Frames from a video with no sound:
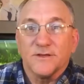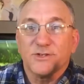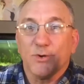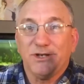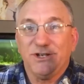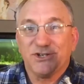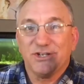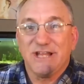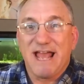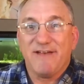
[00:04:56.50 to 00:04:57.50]
So in
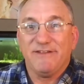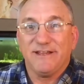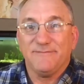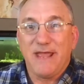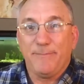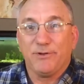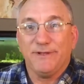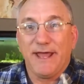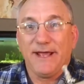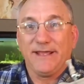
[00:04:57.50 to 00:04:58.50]
addition to having a maple
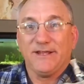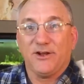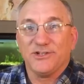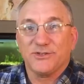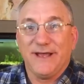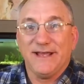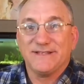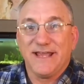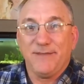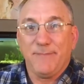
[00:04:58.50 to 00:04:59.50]
neck, it also
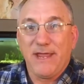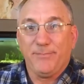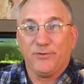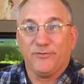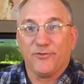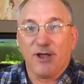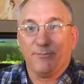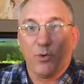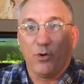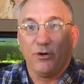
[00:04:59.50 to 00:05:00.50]
has a maple
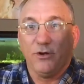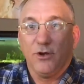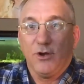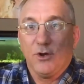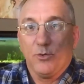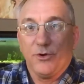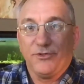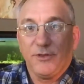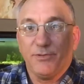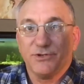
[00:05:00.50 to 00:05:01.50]
fretboard
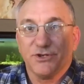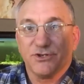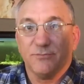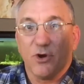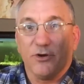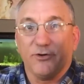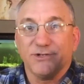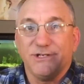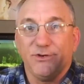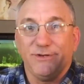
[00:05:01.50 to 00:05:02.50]
with the position
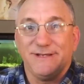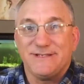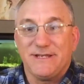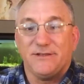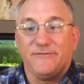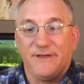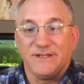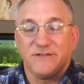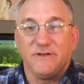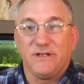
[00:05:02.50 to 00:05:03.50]
markers here you can see in the
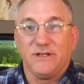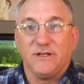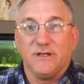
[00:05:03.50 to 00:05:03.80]
face of it.